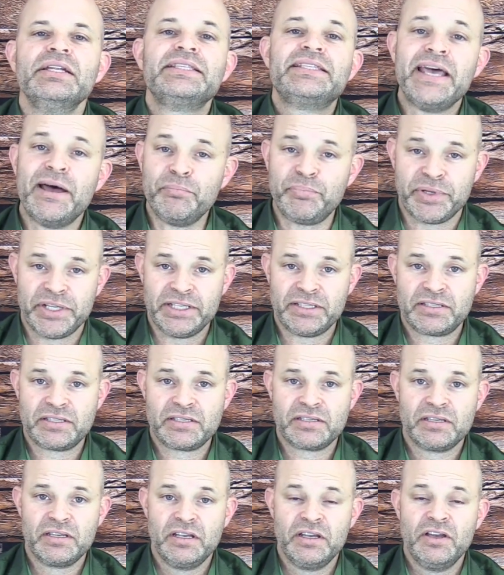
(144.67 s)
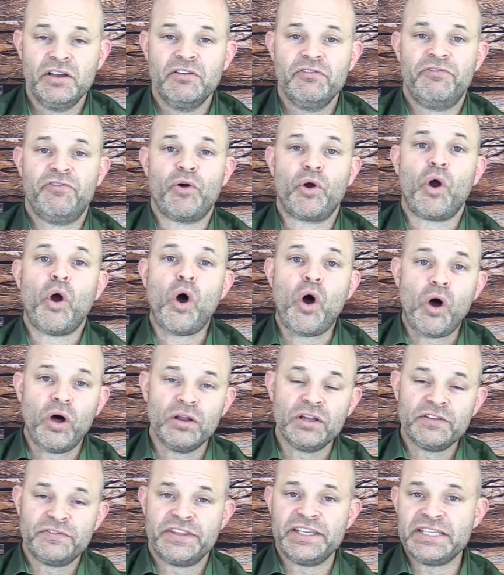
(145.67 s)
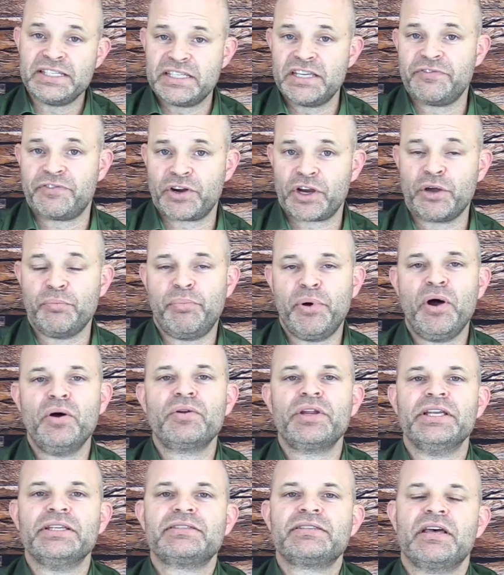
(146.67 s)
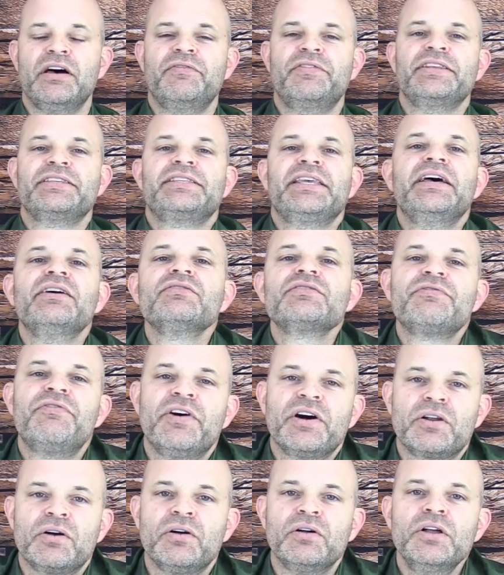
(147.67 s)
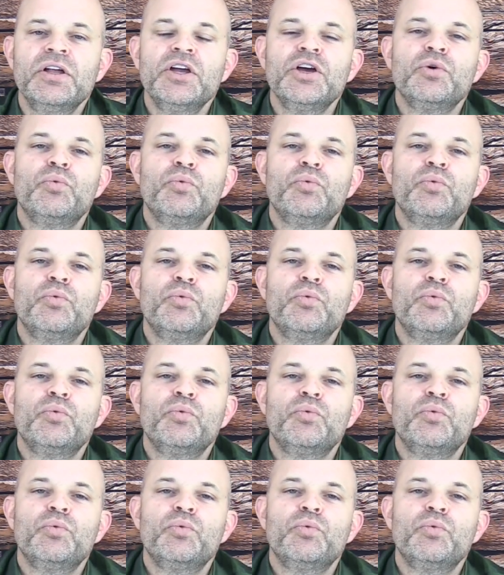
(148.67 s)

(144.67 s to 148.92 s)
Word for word: templates for all of these different components of the sales funnel